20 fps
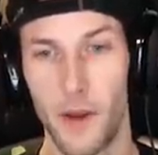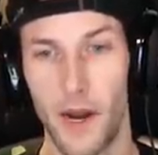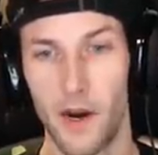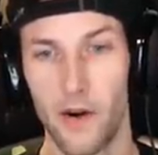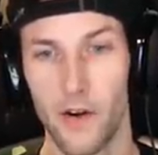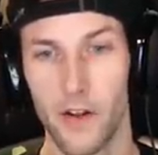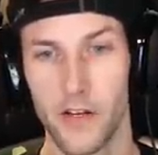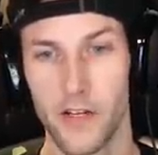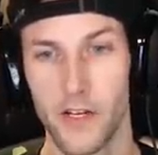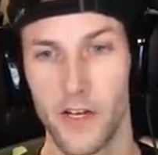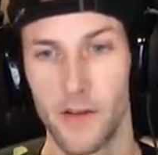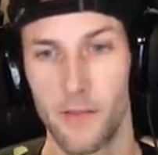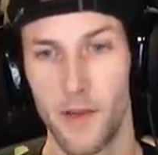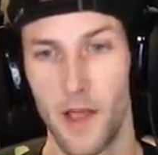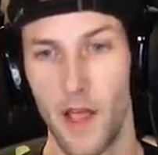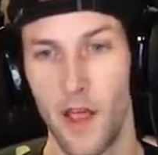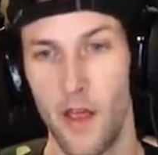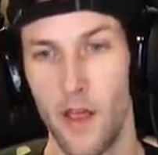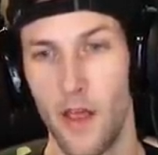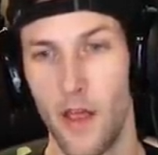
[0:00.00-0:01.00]
pirate ship
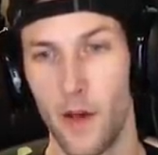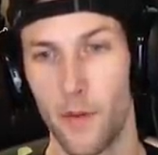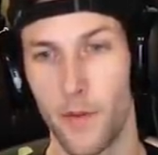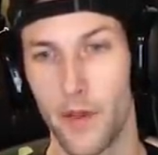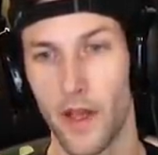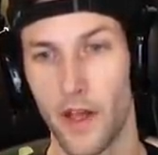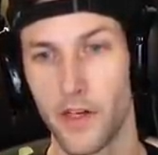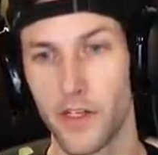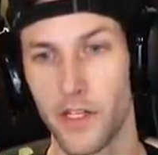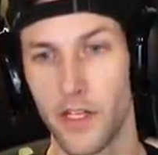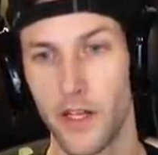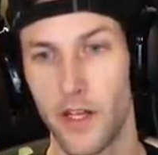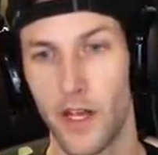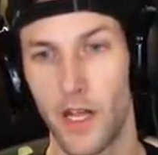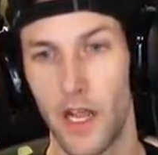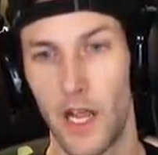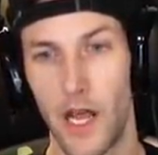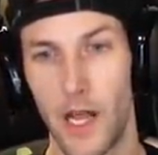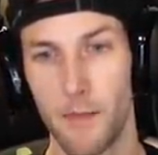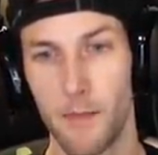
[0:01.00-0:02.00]
and we actually
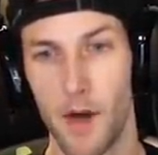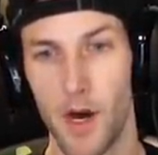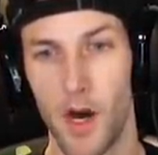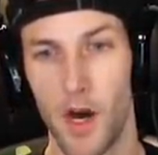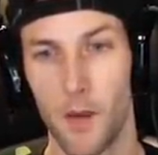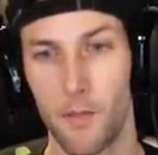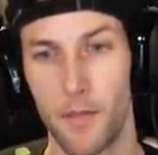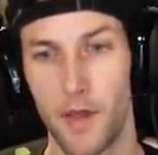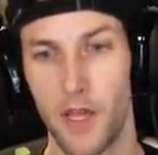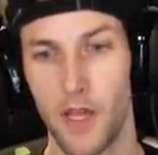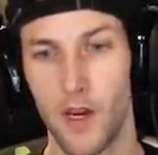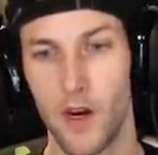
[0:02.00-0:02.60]
climb up